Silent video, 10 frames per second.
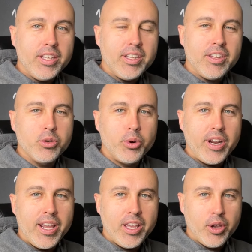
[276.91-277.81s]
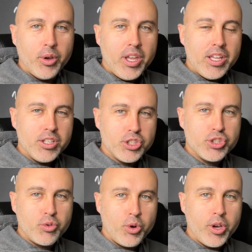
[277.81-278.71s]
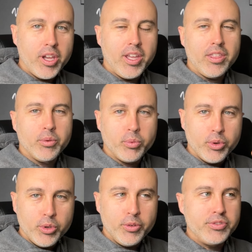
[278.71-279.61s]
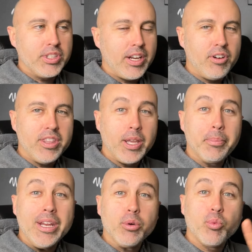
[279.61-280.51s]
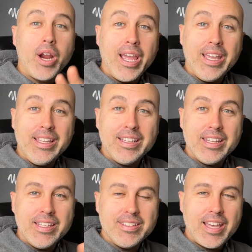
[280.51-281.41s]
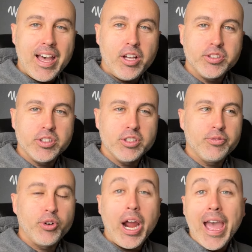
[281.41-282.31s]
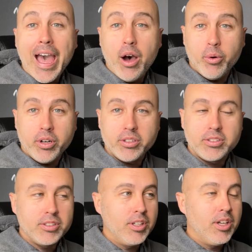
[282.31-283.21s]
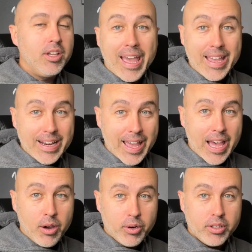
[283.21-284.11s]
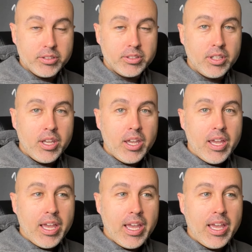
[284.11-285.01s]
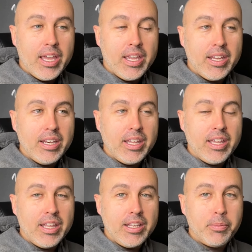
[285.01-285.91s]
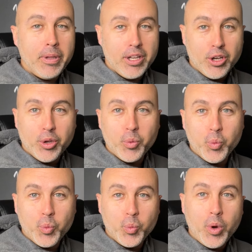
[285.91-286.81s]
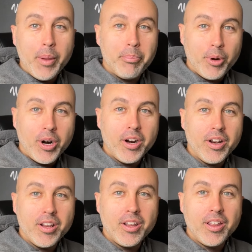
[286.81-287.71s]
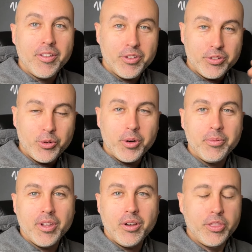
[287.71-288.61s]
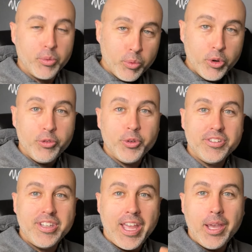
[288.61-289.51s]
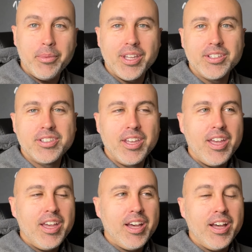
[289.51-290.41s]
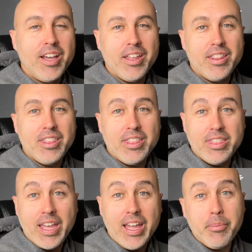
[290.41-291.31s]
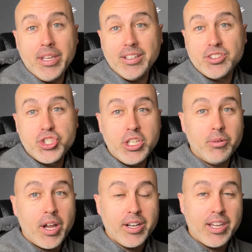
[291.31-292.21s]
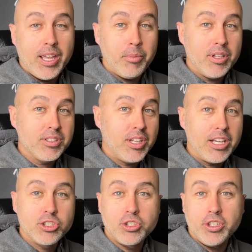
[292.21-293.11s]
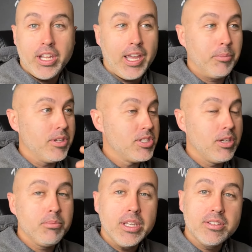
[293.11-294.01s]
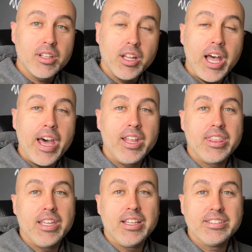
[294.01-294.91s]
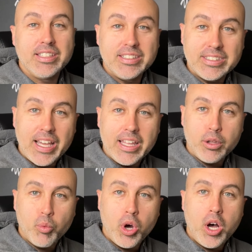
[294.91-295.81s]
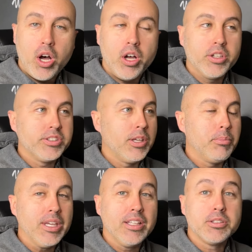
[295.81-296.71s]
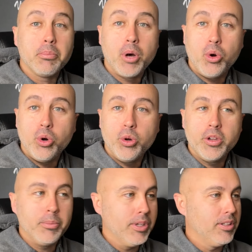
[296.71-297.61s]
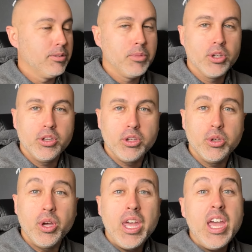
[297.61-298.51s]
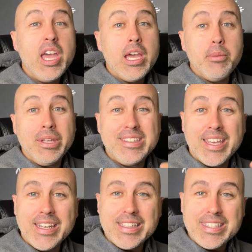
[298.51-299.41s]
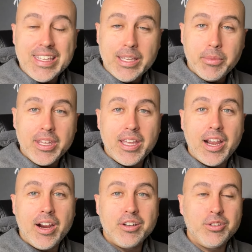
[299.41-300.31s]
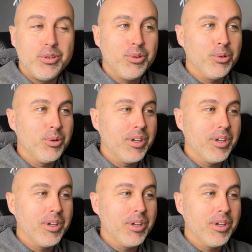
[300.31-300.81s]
did the tornado destroy the roofs and everything, but it rained in these houses for hours, eight hours. And depending on what part of the storm the, the roof was damaged, Uh, that means sheetrock damage, electrical damage. It means a lot of things inside the walls. It means mold. It means mildew. It means getting a team in there to